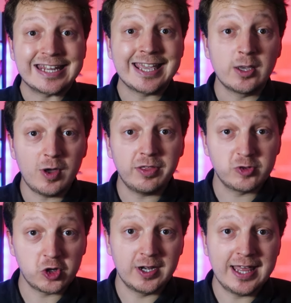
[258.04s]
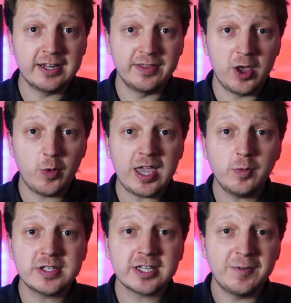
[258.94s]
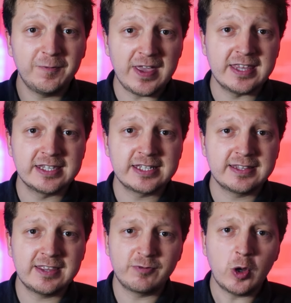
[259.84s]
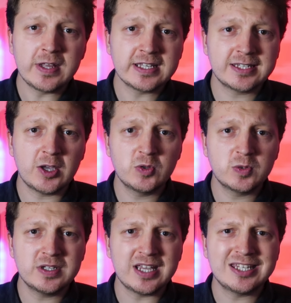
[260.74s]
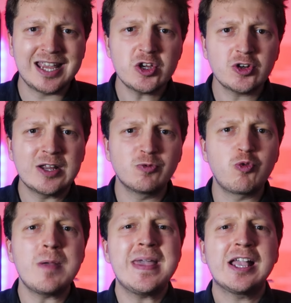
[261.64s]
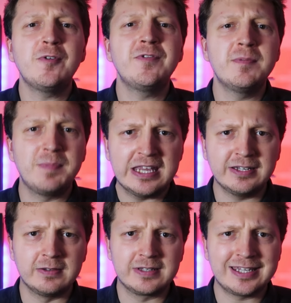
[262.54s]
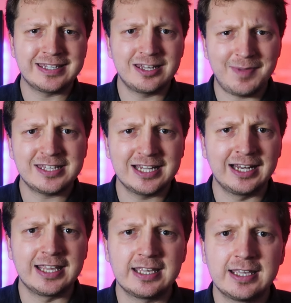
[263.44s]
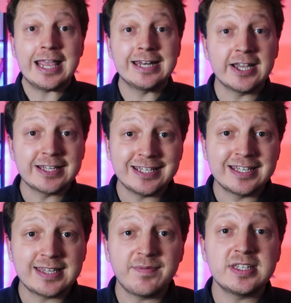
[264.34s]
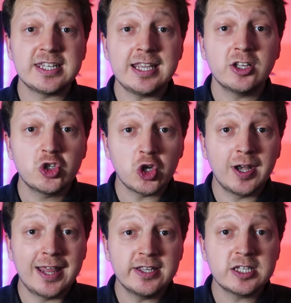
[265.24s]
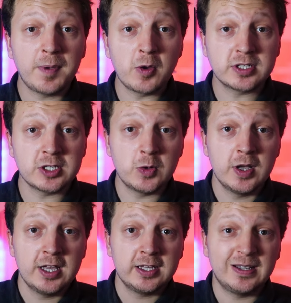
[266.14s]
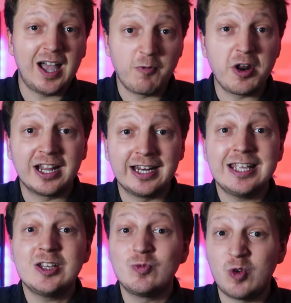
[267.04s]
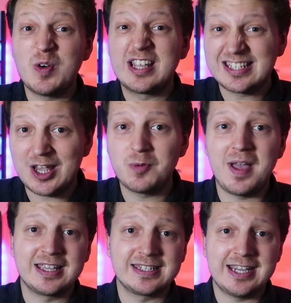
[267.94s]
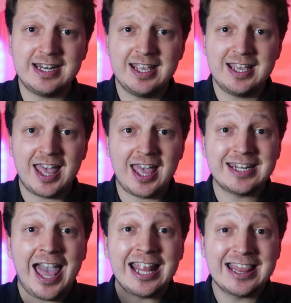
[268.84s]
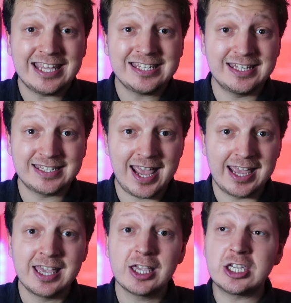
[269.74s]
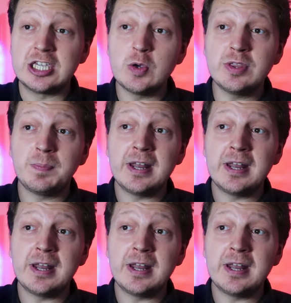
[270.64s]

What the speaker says: Sticking with John Lennon though, he was convinced that the Rolling Stones was essentially ripping off the Beatles systematically. In 1970, John Lennon spoke to, ironically, Rolling Stone magazine, and had this to say, cue the